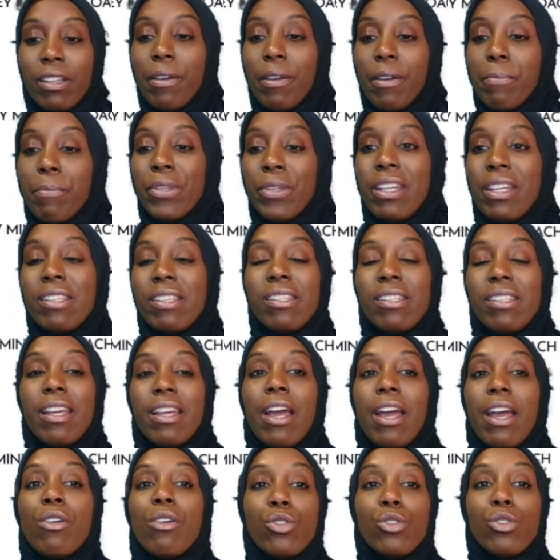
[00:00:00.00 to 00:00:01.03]
It is now
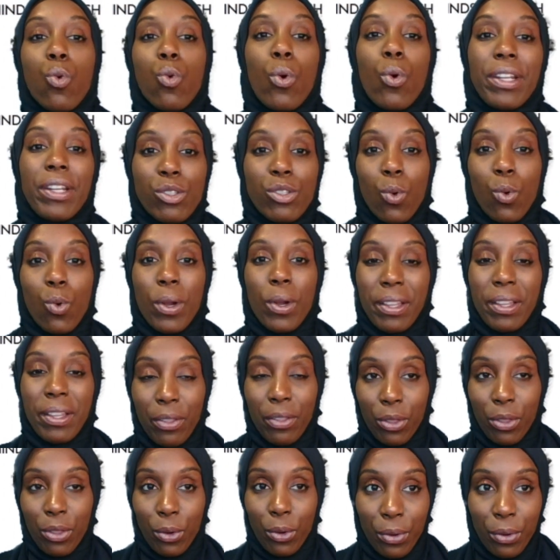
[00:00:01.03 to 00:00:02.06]

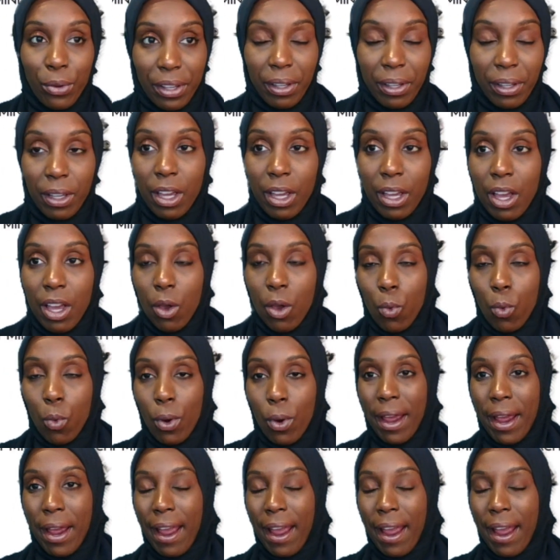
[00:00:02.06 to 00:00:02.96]
2023, right?